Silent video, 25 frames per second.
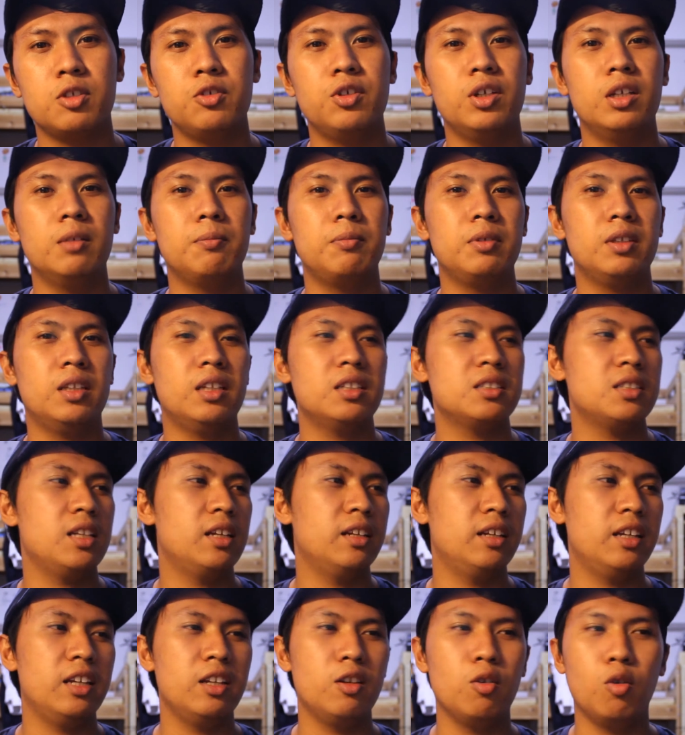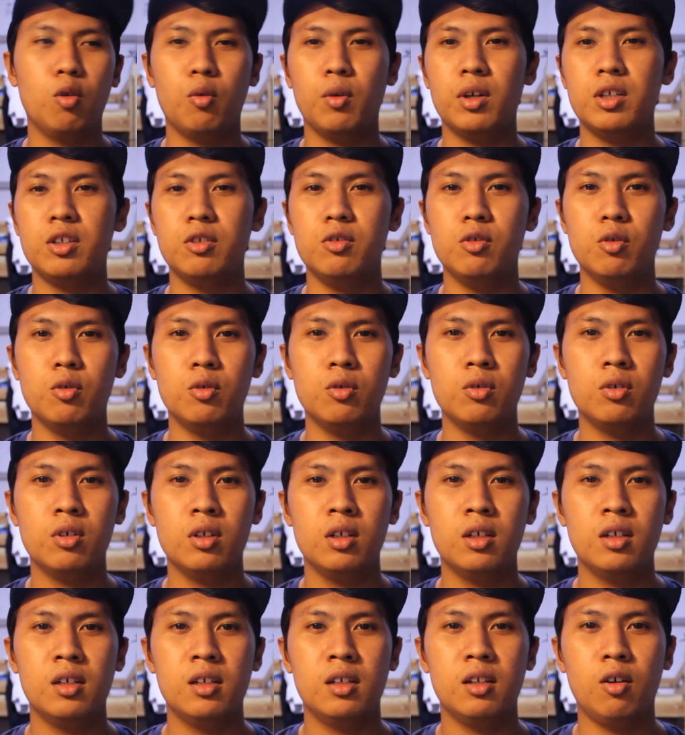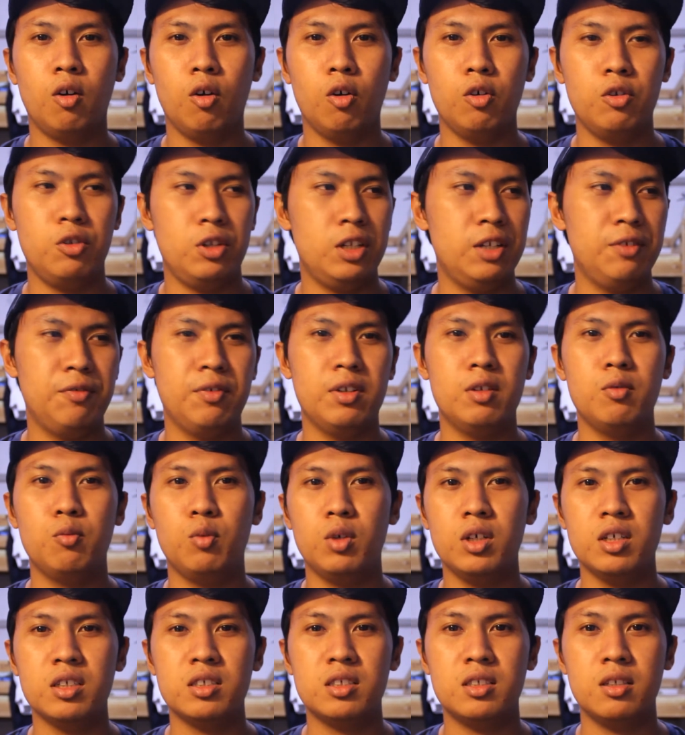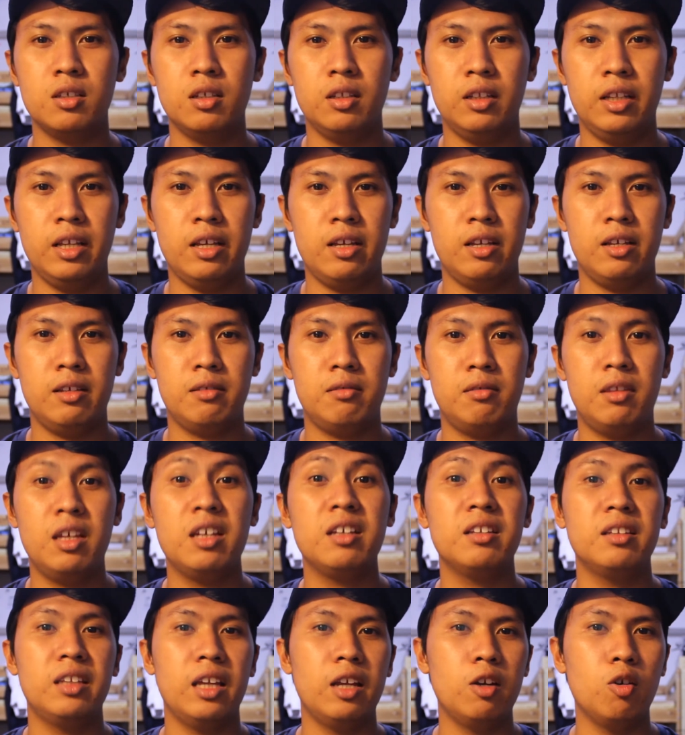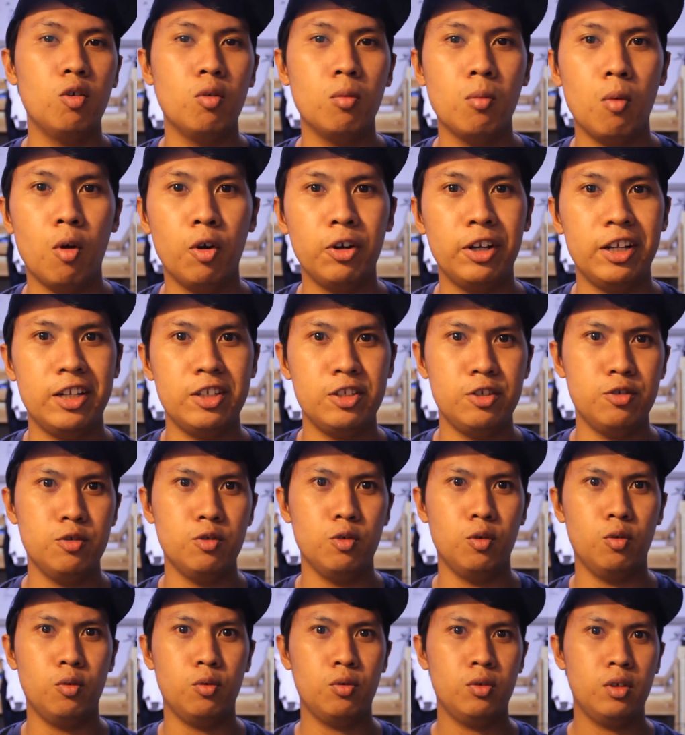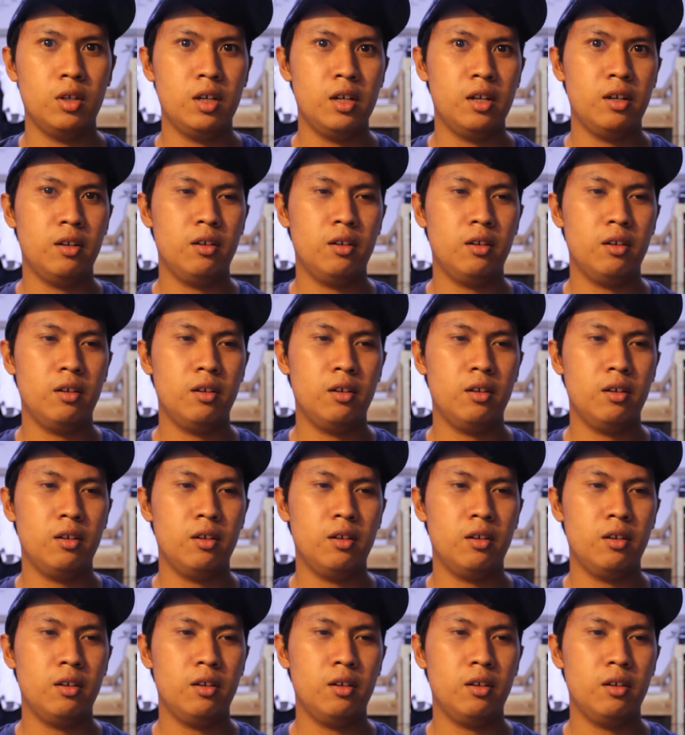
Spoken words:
to you and pretends that they know what you know? Or even worse, they think they know more than you know.